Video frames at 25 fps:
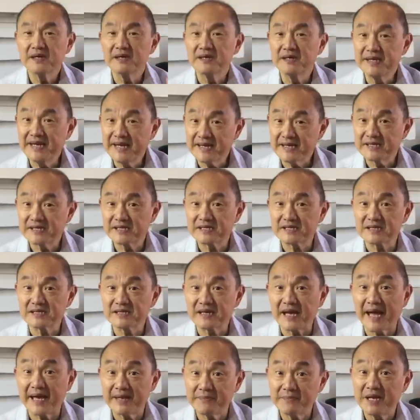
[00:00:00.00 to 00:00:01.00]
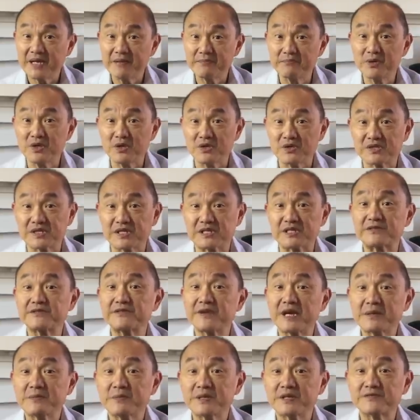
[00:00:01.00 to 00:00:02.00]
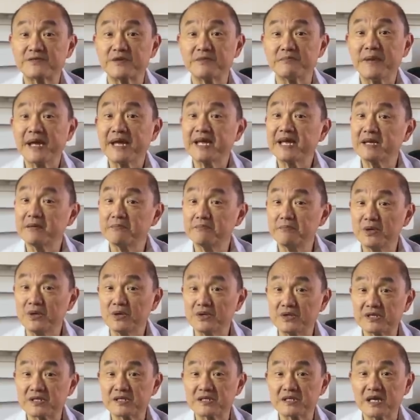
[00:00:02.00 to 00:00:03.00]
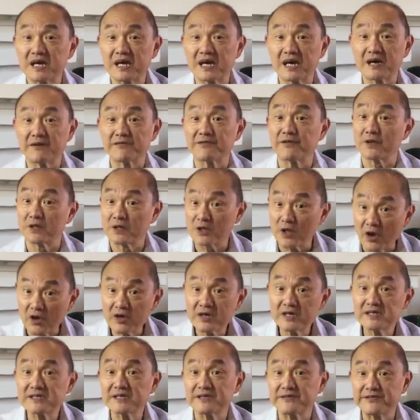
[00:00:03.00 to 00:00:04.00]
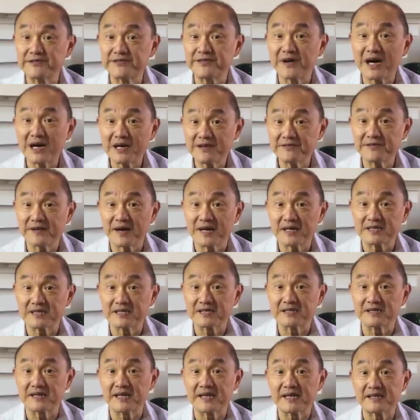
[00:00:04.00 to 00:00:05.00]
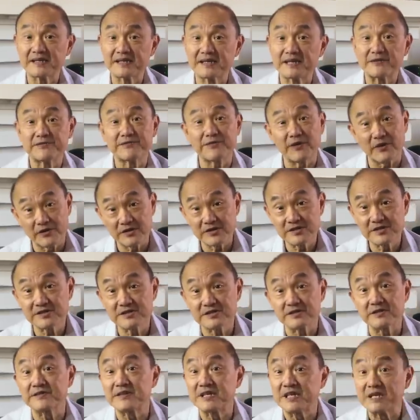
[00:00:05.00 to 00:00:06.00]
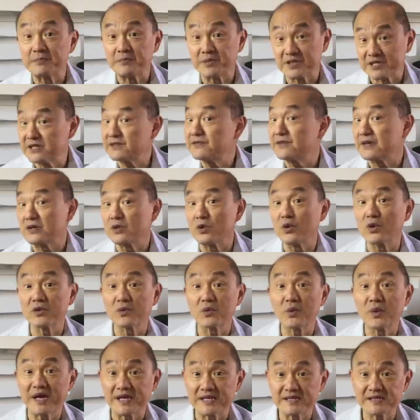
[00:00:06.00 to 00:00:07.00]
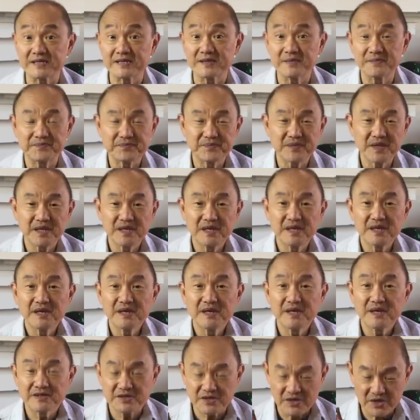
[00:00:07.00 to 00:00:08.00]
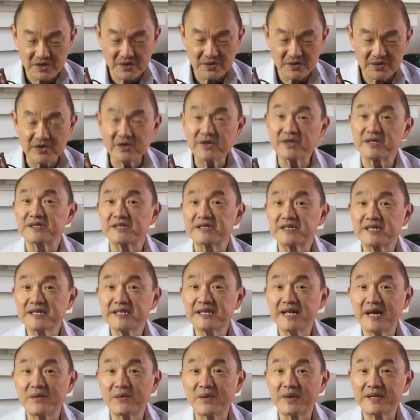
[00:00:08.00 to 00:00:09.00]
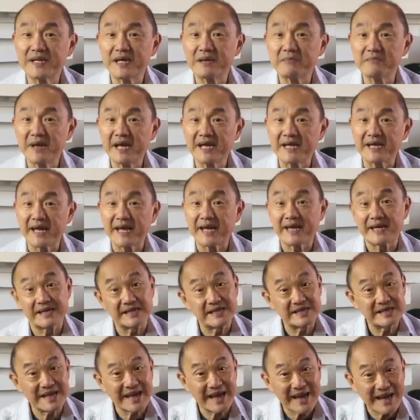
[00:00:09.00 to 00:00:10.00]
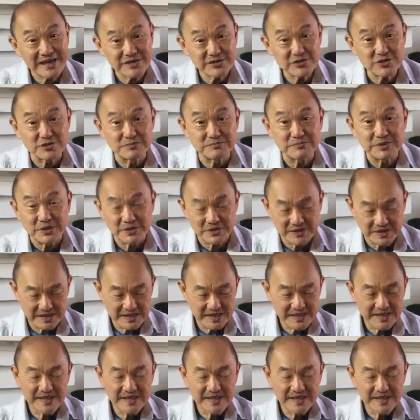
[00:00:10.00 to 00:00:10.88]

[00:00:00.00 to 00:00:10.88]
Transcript: Nick's Handmade Boots is famous for making boots for loggers and firefighters in the forests of the Pacific Northwest. So you can see that when they make a casual boot,